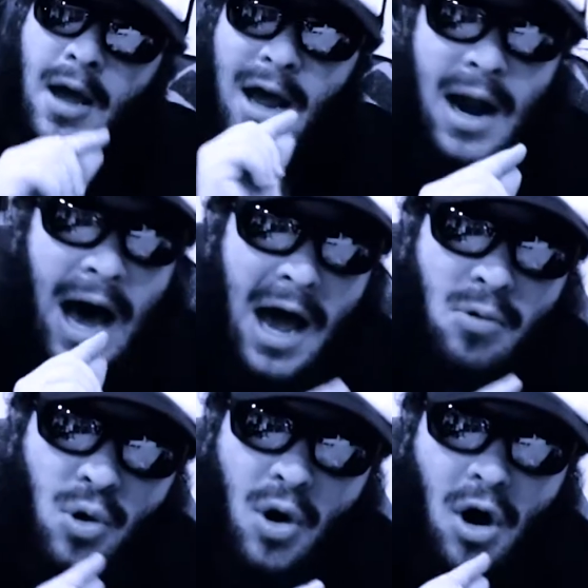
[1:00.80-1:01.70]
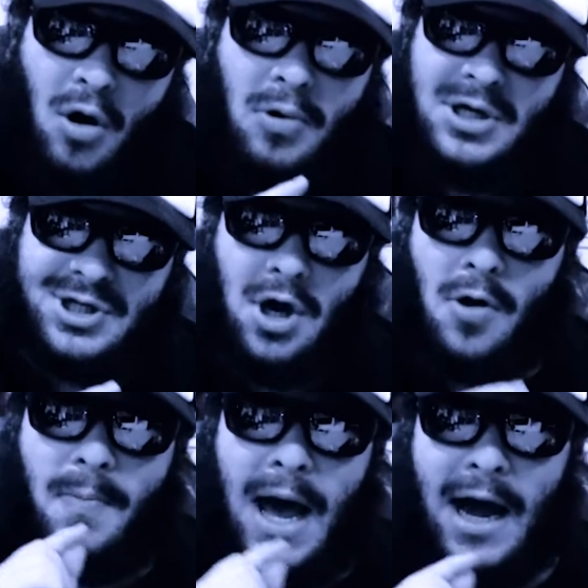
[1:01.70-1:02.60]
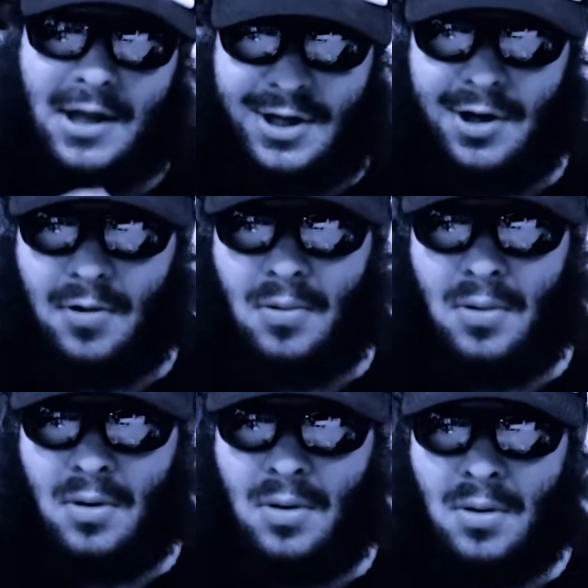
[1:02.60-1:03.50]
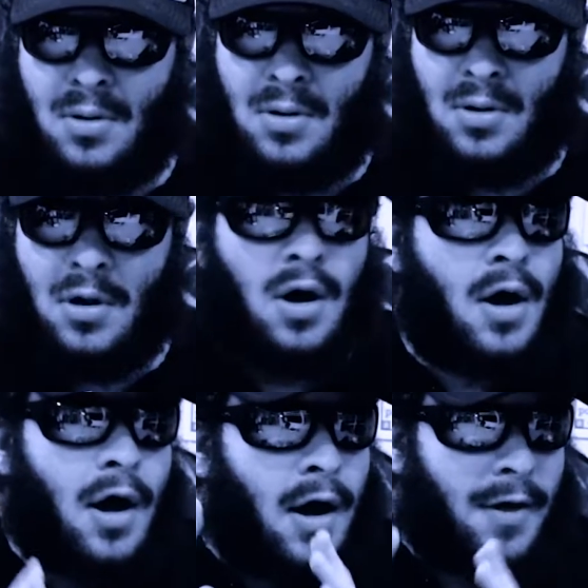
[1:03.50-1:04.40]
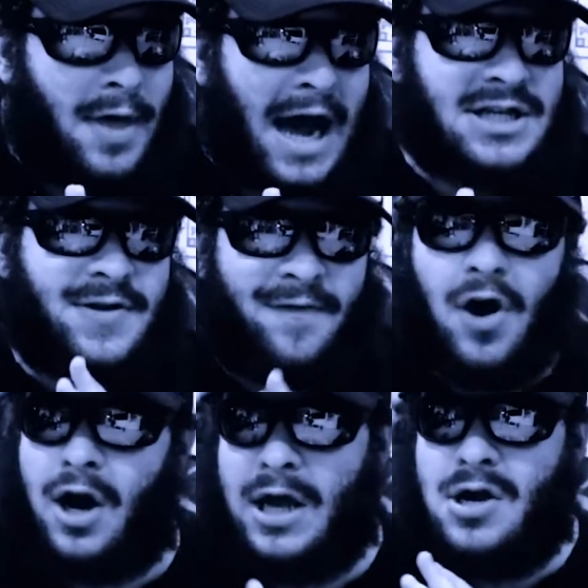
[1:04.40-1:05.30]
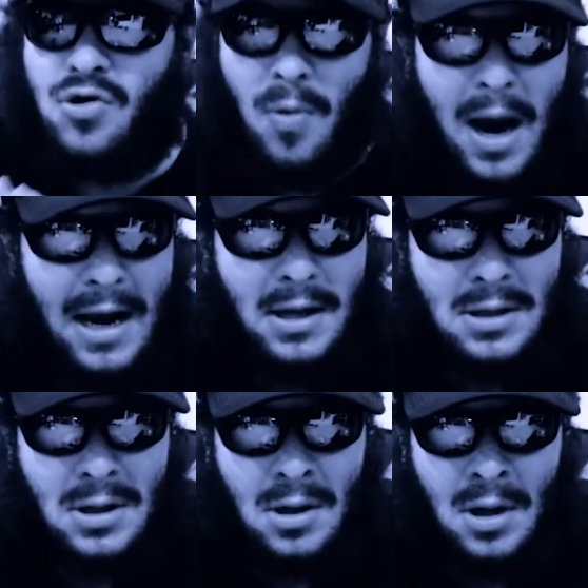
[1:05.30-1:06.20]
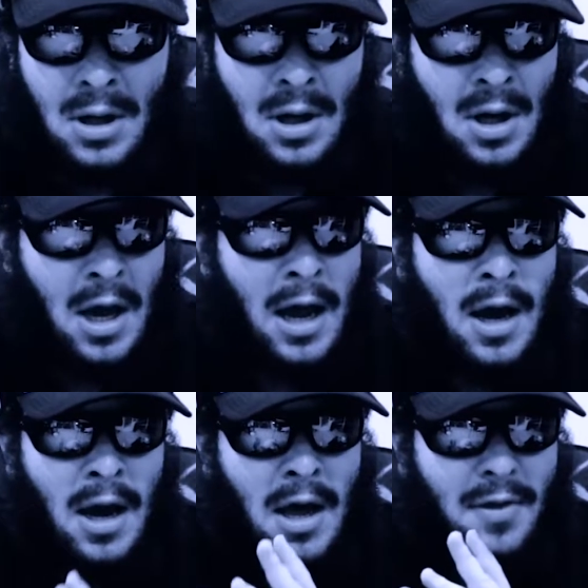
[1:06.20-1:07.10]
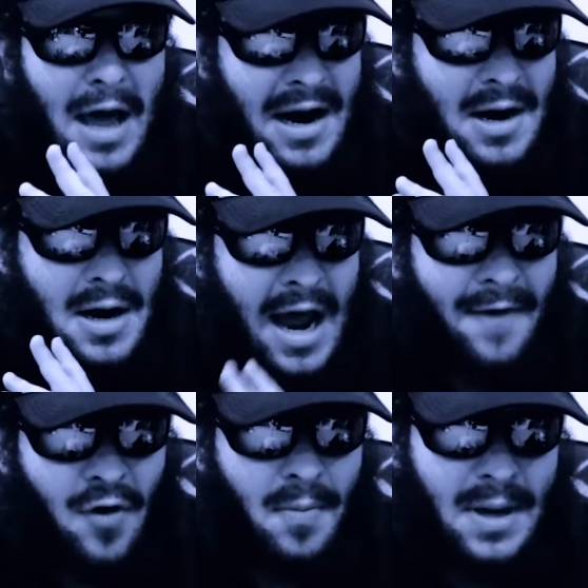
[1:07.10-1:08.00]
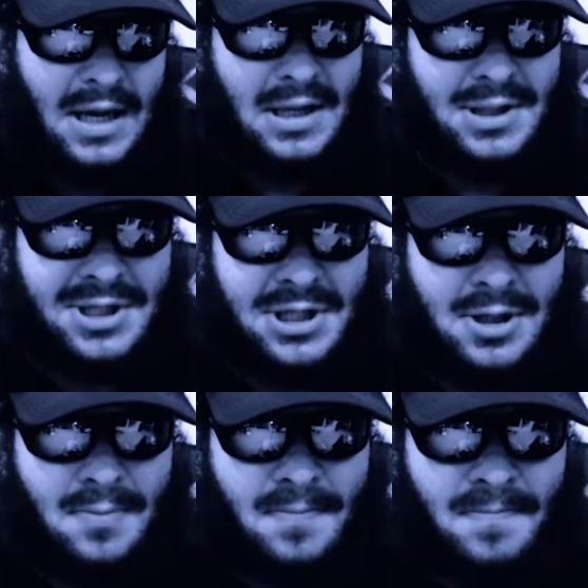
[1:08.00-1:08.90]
And I will always go back to, that's fucking great. That never means